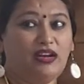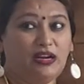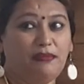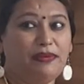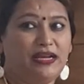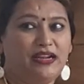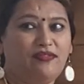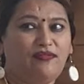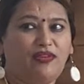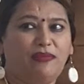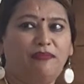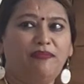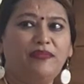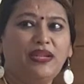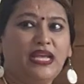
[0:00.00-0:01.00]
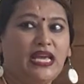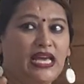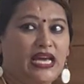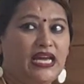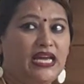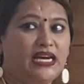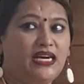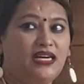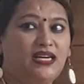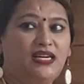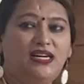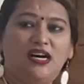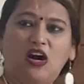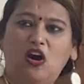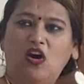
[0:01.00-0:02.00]
begin from a
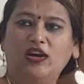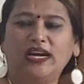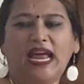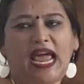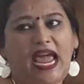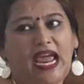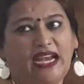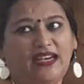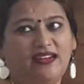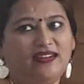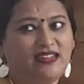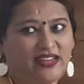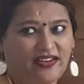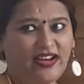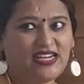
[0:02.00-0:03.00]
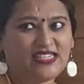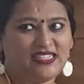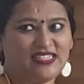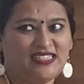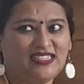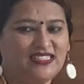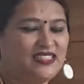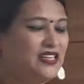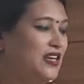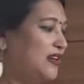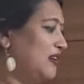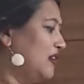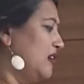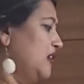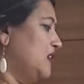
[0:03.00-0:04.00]
or an. Correct? Isn't
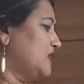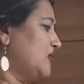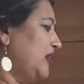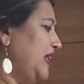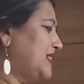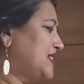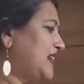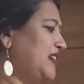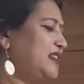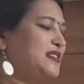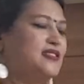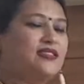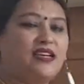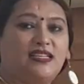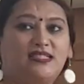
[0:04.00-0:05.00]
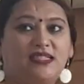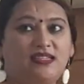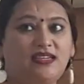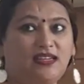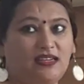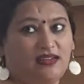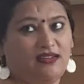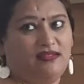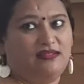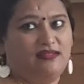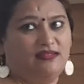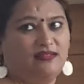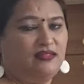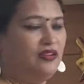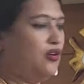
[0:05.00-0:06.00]
it? So let's consider a.
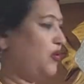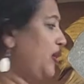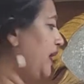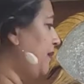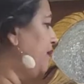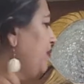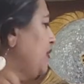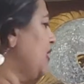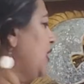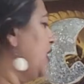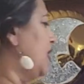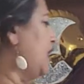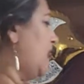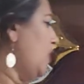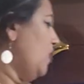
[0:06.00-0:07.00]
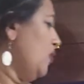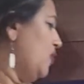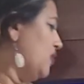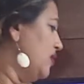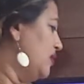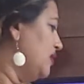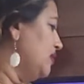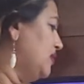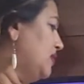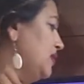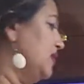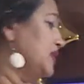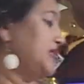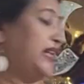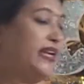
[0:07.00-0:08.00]
Okay. Now,
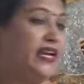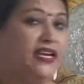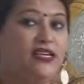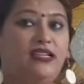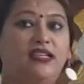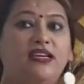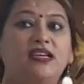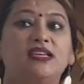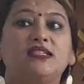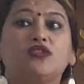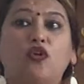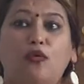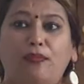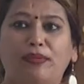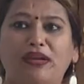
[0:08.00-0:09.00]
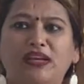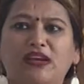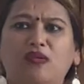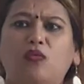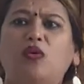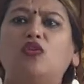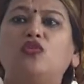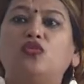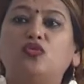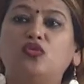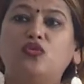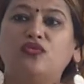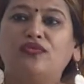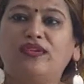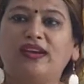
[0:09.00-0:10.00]
second thing is opinion. What do
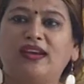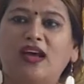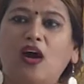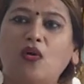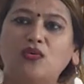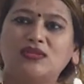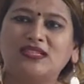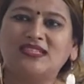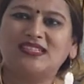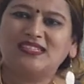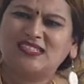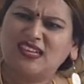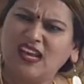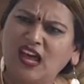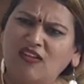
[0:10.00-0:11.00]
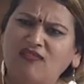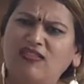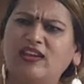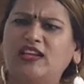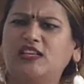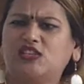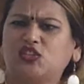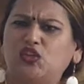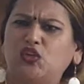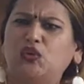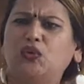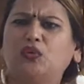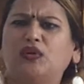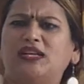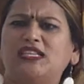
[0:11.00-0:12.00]
you feel? How is it? It's lovely, it's
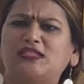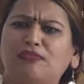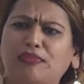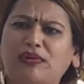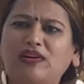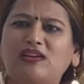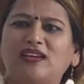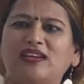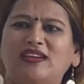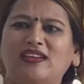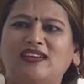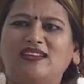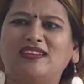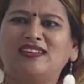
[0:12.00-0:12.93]
cute, it's pretty.